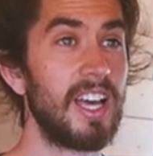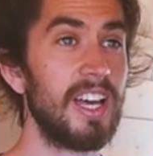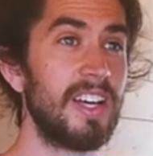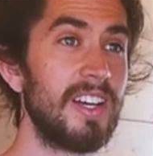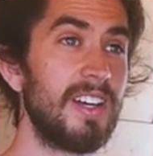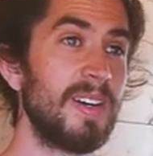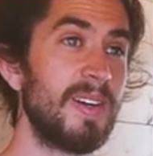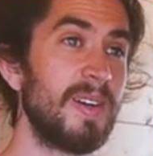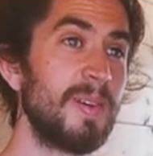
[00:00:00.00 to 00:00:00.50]

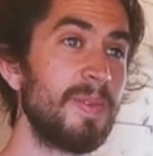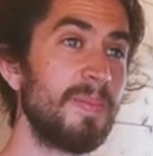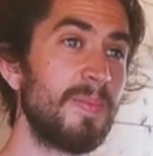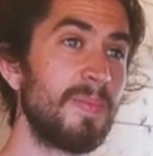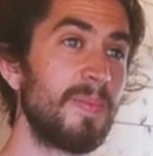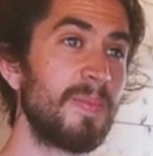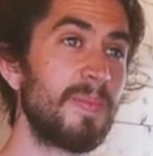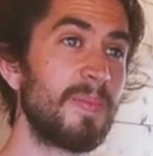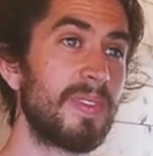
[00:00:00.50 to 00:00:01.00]

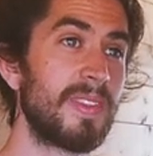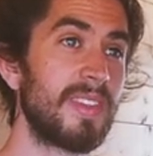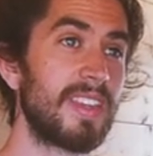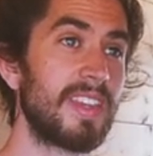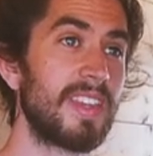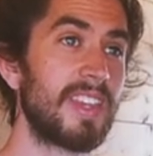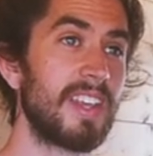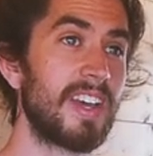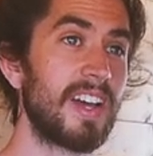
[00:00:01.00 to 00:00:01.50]
Um,
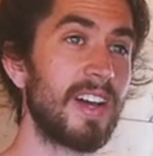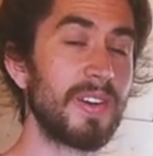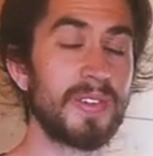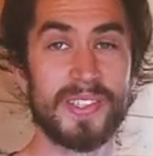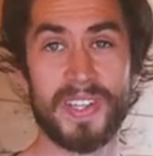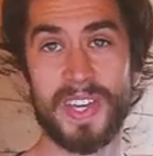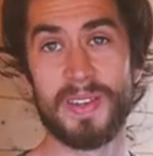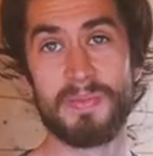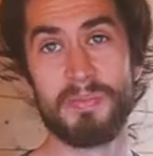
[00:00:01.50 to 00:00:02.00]
I
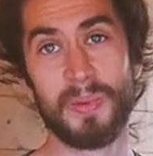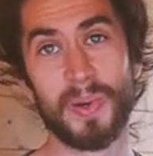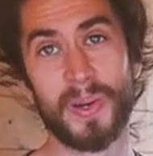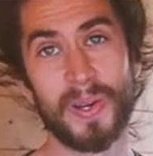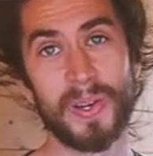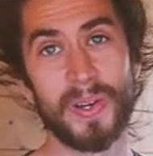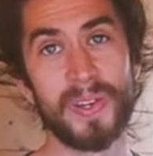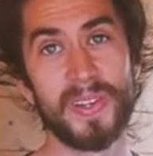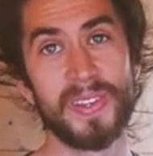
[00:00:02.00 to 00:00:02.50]
was getting
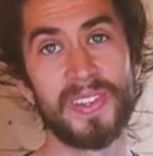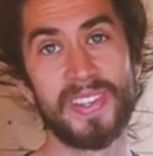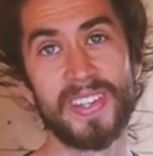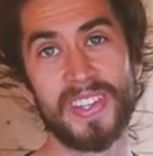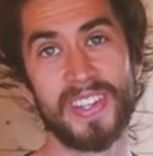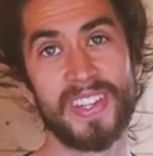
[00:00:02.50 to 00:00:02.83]
bored,